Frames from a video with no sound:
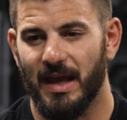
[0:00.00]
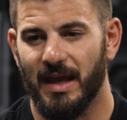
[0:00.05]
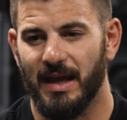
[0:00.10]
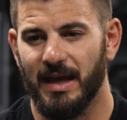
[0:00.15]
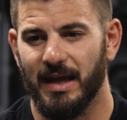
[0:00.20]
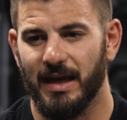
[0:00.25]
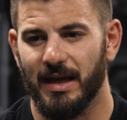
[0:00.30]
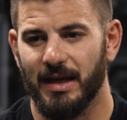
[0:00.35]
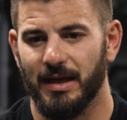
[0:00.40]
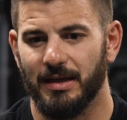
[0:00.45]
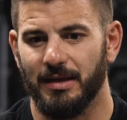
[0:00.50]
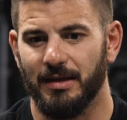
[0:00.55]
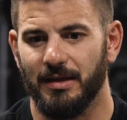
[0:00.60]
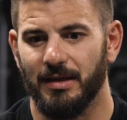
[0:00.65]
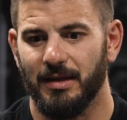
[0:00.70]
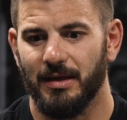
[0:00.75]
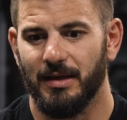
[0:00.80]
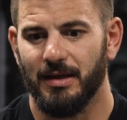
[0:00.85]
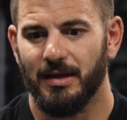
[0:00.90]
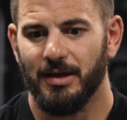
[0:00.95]
And
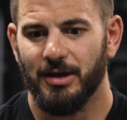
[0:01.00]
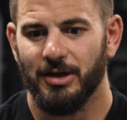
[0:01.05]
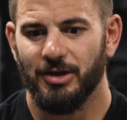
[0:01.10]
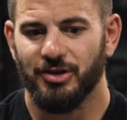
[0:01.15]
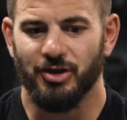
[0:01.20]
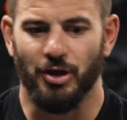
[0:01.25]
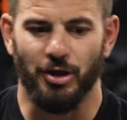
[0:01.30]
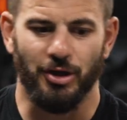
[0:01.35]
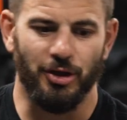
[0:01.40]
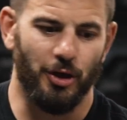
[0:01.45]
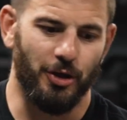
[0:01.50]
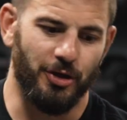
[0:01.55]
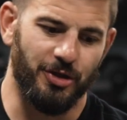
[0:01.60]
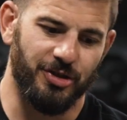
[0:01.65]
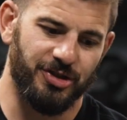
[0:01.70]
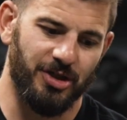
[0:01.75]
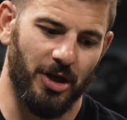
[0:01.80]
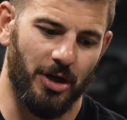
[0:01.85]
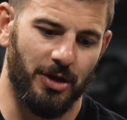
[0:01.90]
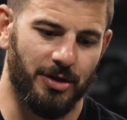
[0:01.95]
so, you know, you
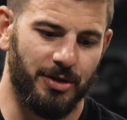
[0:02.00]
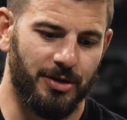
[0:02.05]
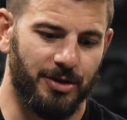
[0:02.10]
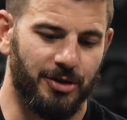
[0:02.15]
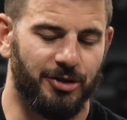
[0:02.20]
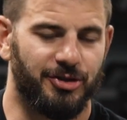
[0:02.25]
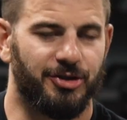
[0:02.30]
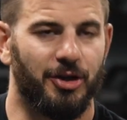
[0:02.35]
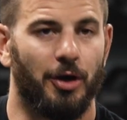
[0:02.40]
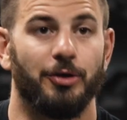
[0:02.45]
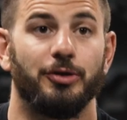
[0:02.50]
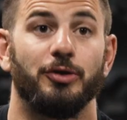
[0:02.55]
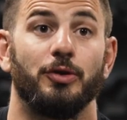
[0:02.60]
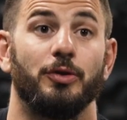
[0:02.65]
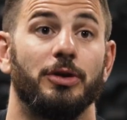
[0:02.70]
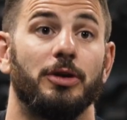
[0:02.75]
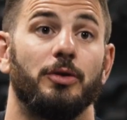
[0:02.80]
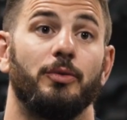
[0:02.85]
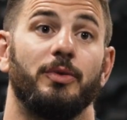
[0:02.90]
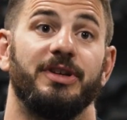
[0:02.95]
start
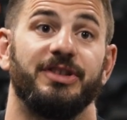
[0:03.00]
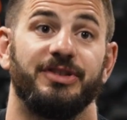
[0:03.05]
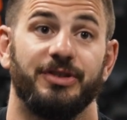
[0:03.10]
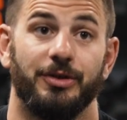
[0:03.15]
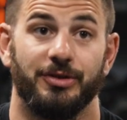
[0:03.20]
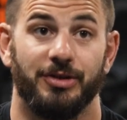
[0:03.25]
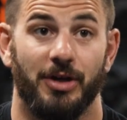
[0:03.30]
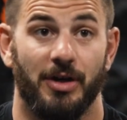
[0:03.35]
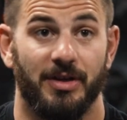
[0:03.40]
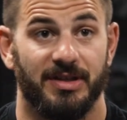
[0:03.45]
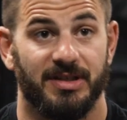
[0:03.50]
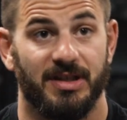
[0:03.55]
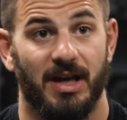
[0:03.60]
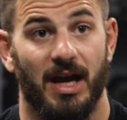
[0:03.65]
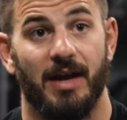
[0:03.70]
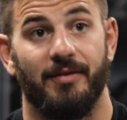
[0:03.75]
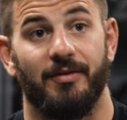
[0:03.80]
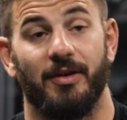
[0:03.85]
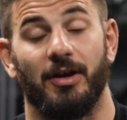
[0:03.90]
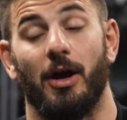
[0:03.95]
doing your research on this
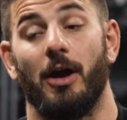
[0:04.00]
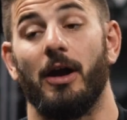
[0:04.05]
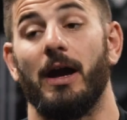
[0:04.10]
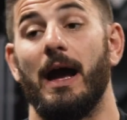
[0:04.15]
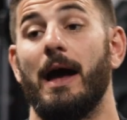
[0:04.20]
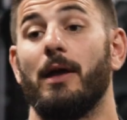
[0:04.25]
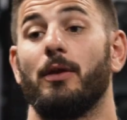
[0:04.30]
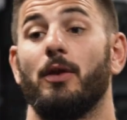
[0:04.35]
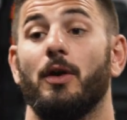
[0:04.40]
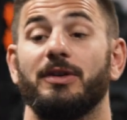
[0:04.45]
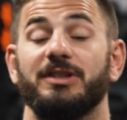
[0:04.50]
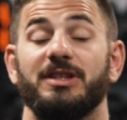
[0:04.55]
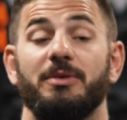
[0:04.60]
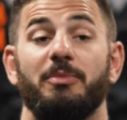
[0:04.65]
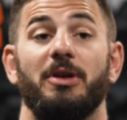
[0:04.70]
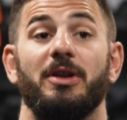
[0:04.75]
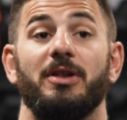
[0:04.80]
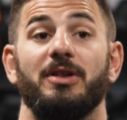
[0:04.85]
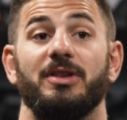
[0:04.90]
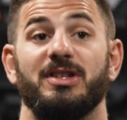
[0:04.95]
guy. Like, all right, how long has he
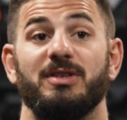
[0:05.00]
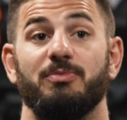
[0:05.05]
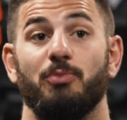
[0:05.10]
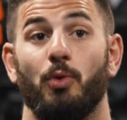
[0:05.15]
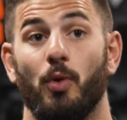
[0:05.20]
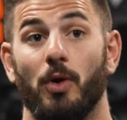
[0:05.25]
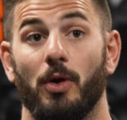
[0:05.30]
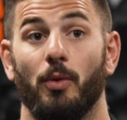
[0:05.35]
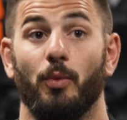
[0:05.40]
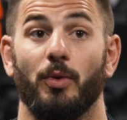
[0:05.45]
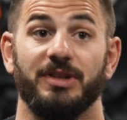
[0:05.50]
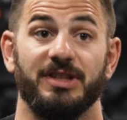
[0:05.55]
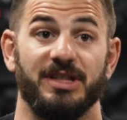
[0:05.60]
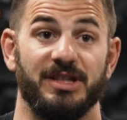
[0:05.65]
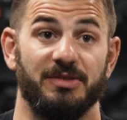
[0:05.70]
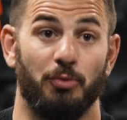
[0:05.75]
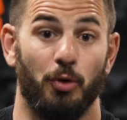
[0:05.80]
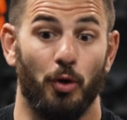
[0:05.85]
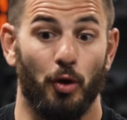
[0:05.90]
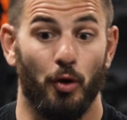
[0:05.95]
been in the sport? What's
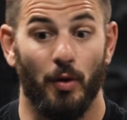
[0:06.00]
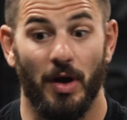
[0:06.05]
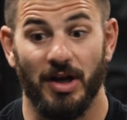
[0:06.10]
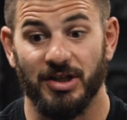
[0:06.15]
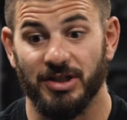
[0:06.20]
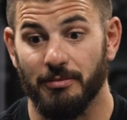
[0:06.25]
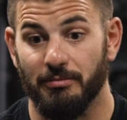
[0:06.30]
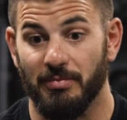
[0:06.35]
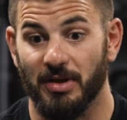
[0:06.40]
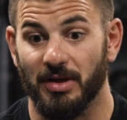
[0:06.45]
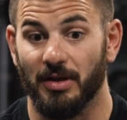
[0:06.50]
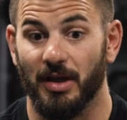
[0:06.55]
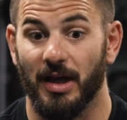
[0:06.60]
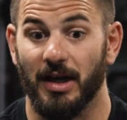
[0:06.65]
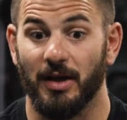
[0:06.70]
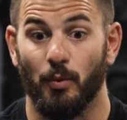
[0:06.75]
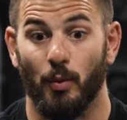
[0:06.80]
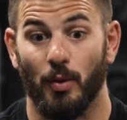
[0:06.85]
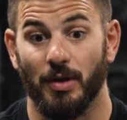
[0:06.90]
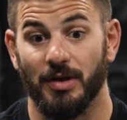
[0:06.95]
his progression been
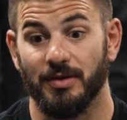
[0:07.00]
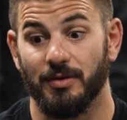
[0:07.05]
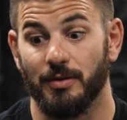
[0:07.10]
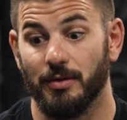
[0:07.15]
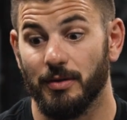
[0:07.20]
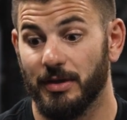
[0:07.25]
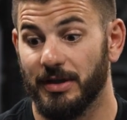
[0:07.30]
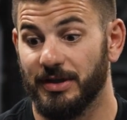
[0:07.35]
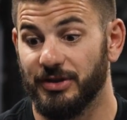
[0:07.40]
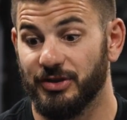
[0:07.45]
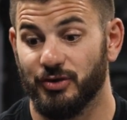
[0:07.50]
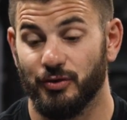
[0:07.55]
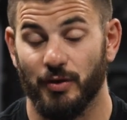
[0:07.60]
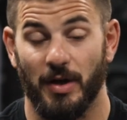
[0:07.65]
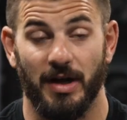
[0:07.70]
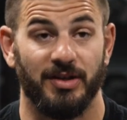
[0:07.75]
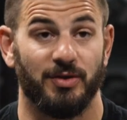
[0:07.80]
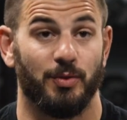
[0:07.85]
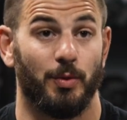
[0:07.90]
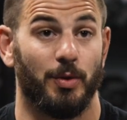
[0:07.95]
like? What are his
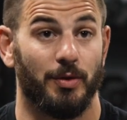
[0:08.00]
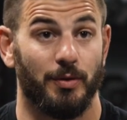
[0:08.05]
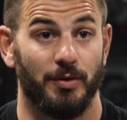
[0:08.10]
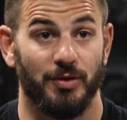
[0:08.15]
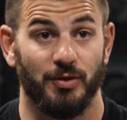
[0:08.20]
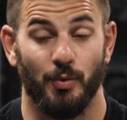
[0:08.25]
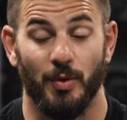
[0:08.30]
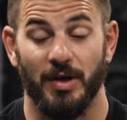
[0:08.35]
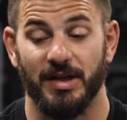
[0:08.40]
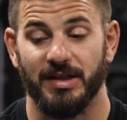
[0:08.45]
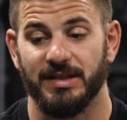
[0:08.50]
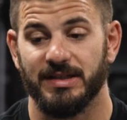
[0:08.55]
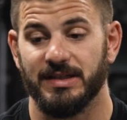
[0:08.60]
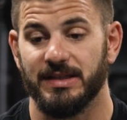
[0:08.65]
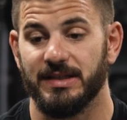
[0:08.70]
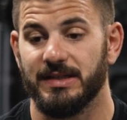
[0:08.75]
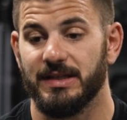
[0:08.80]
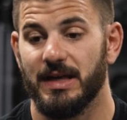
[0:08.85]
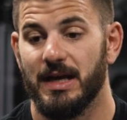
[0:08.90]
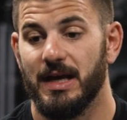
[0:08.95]
strengths? What are his
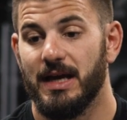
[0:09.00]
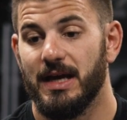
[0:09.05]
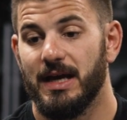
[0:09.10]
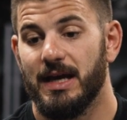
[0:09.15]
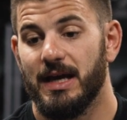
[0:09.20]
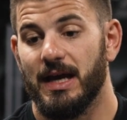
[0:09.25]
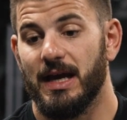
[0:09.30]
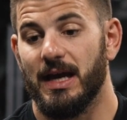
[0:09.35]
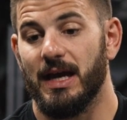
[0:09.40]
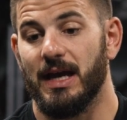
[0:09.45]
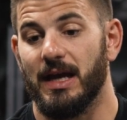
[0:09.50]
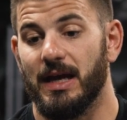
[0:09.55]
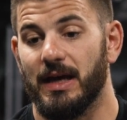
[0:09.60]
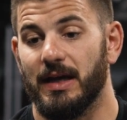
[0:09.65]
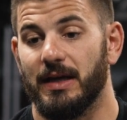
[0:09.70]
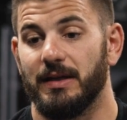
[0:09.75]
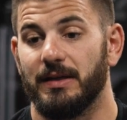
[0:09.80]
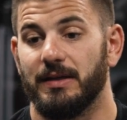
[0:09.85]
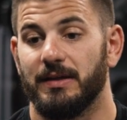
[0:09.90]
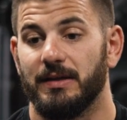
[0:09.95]
weaknesses?
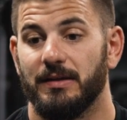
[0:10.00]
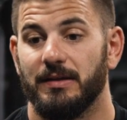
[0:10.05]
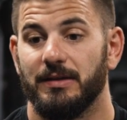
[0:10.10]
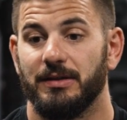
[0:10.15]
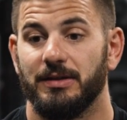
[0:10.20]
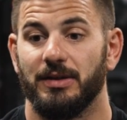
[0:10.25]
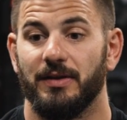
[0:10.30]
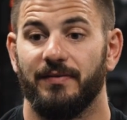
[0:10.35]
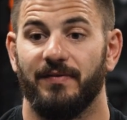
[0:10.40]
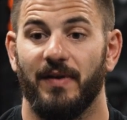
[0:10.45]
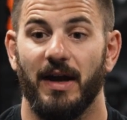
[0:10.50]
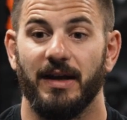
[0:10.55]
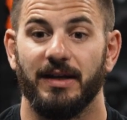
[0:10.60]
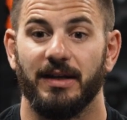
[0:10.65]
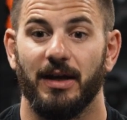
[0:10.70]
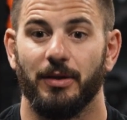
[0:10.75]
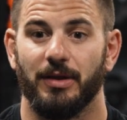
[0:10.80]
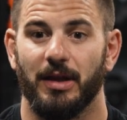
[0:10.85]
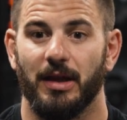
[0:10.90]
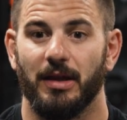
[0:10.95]
And you
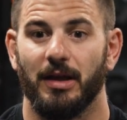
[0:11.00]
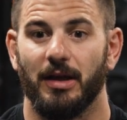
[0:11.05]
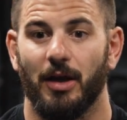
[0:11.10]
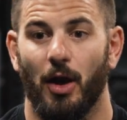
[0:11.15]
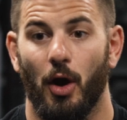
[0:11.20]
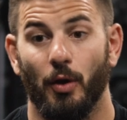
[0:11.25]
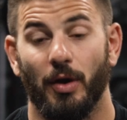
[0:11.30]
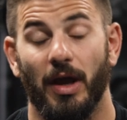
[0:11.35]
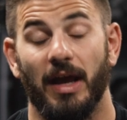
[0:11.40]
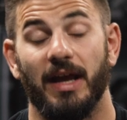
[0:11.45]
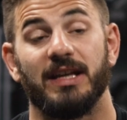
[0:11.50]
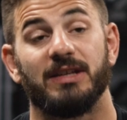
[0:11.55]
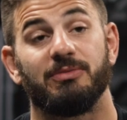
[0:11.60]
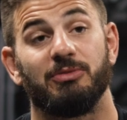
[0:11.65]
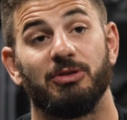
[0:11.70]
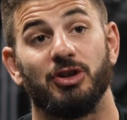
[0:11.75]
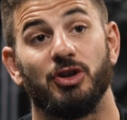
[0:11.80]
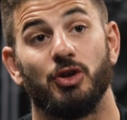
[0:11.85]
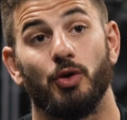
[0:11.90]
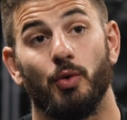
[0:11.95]
find out that, like, okay, he's
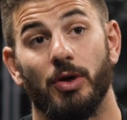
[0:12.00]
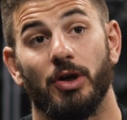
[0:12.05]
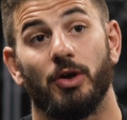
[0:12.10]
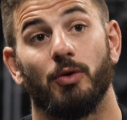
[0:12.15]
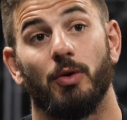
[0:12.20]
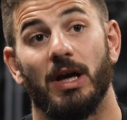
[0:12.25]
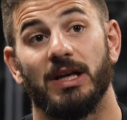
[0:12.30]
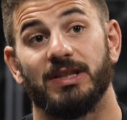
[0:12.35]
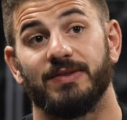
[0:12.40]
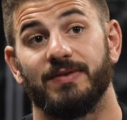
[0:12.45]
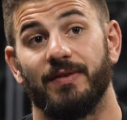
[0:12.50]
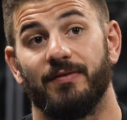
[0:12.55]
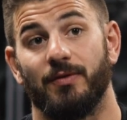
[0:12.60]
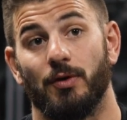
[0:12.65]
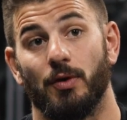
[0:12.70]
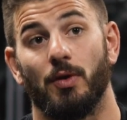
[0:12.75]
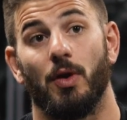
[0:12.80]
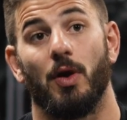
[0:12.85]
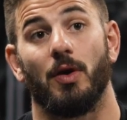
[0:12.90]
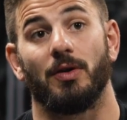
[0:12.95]
been doing CrossFit
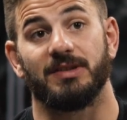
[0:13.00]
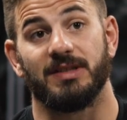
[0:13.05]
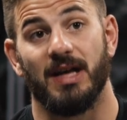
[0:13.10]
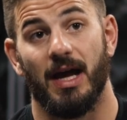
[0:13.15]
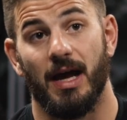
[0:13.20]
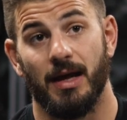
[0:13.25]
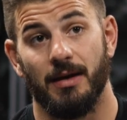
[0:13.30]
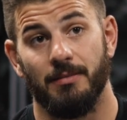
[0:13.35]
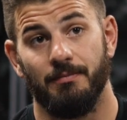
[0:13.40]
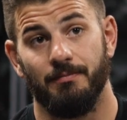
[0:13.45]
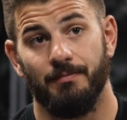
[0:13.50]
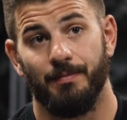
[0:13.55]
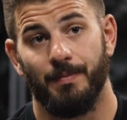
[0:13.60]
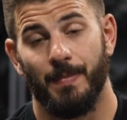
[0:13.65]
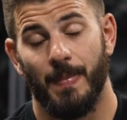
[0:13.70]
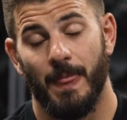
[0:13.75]
for a long time,